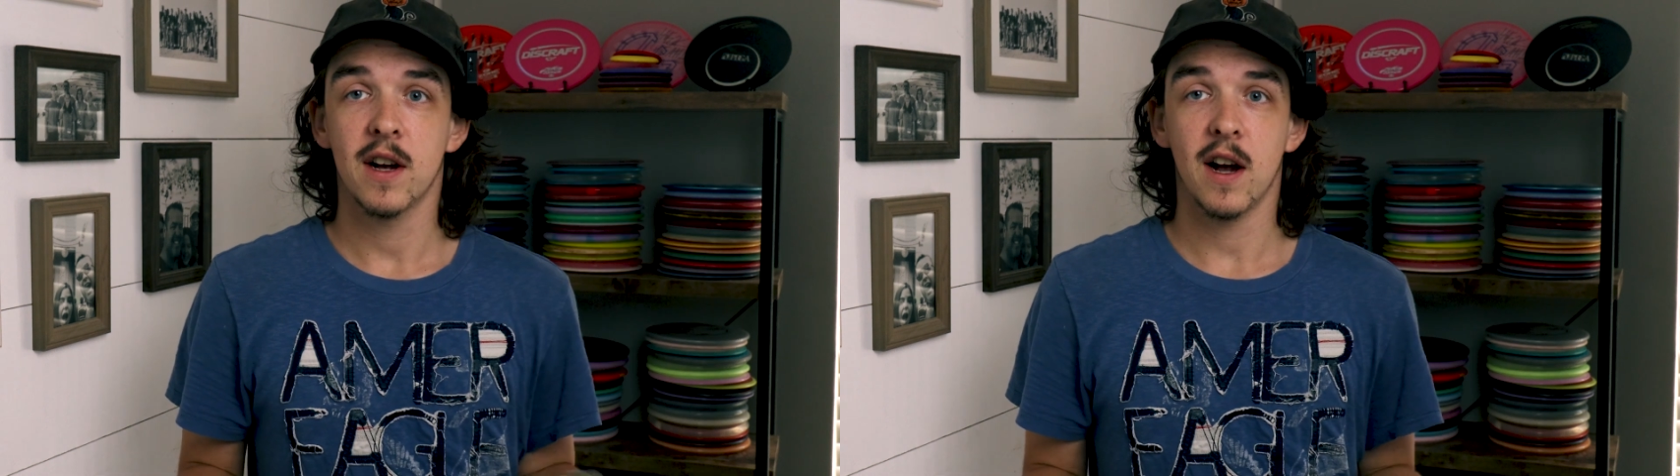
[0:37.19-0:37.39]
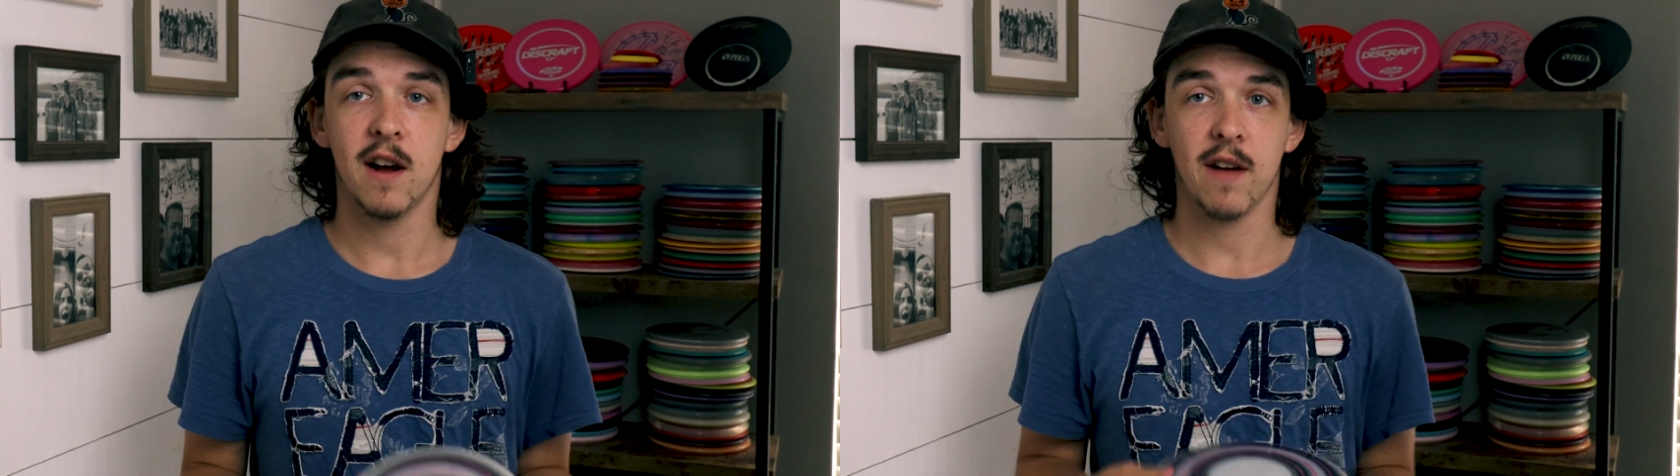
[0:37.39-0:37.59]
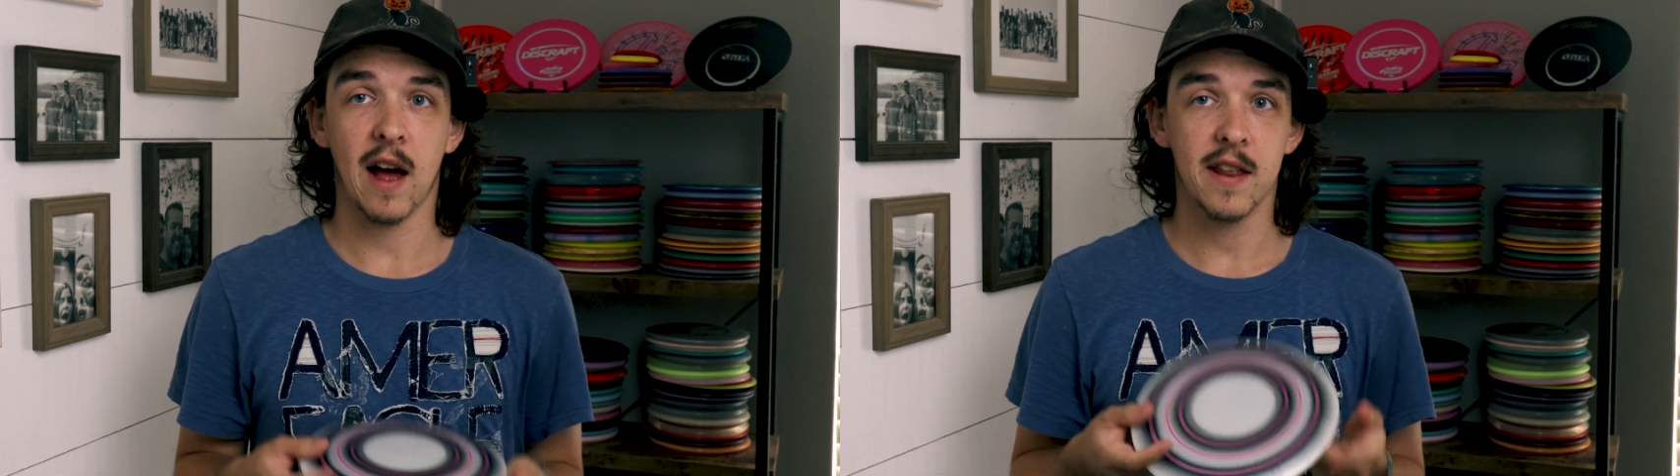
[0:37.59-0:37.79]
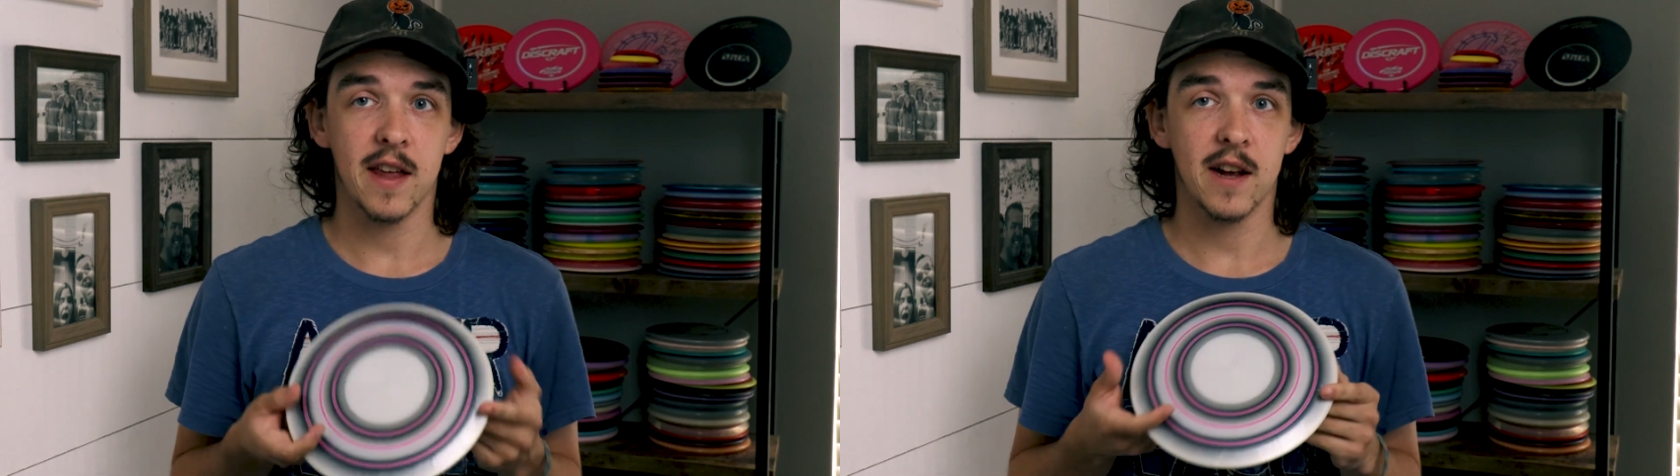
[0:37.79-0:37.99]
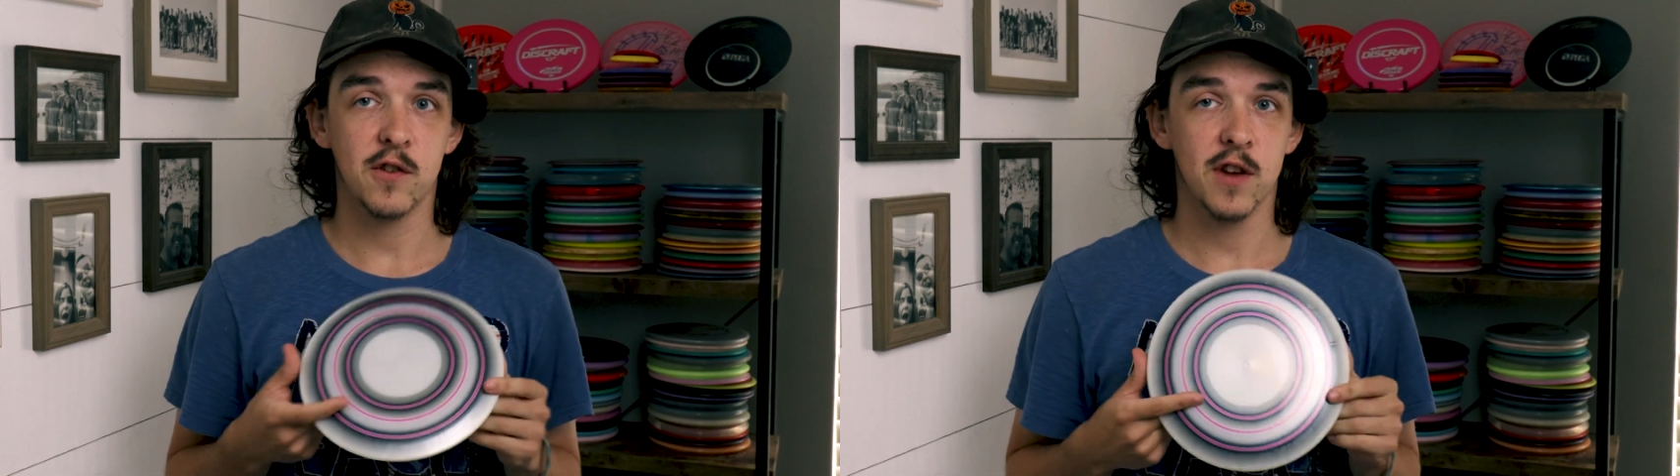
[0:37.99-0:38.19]
out of
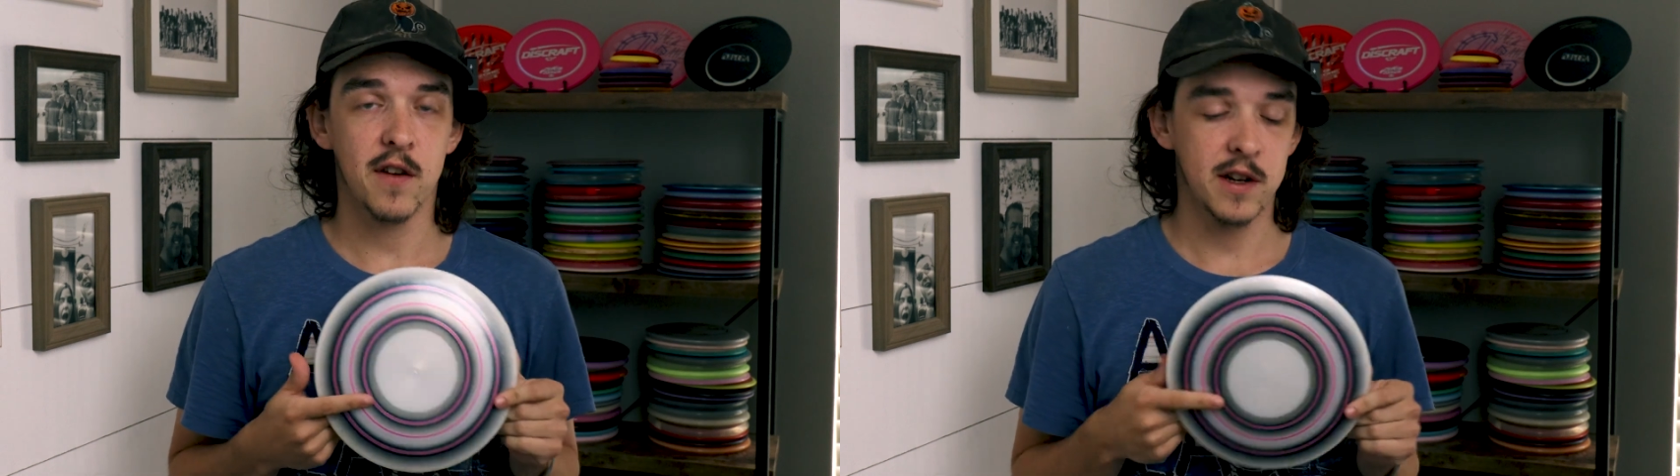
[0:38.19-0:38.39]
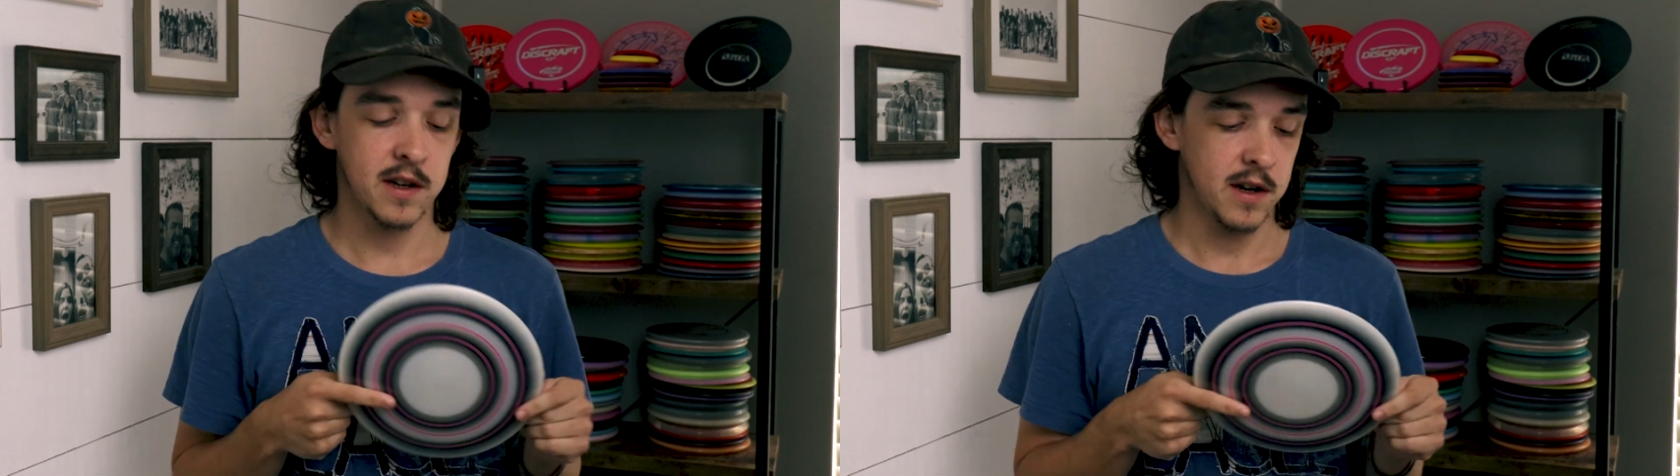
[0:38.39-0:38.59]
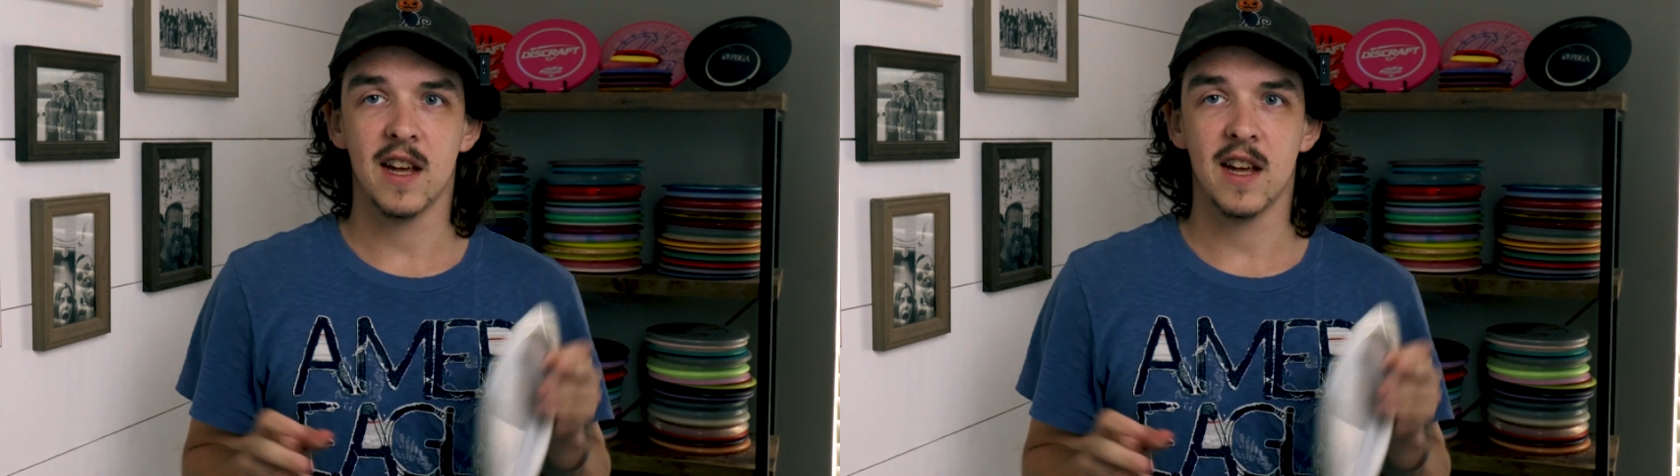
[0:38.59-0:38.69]
the H7.